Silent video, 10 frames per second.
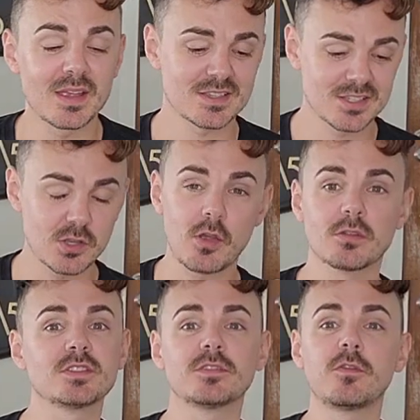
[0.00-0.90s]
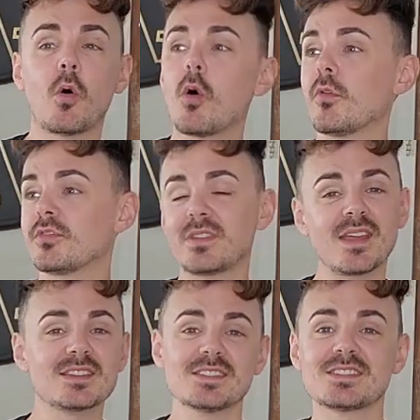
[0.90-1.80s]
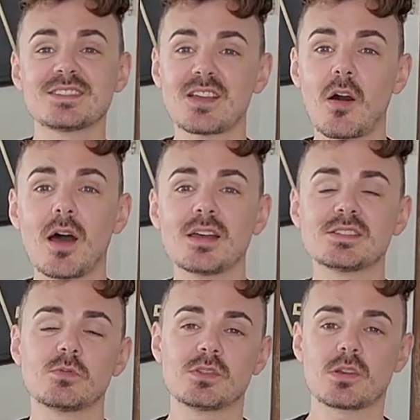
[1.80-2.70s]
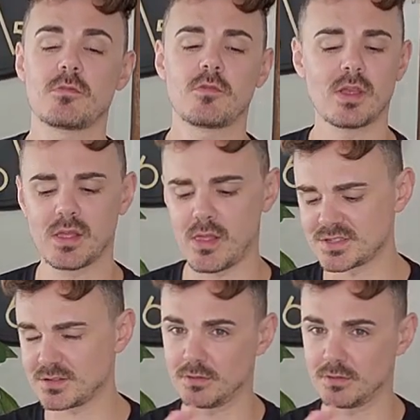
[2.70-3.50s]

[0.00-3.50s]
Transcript: It serves four, decent size, which I really love.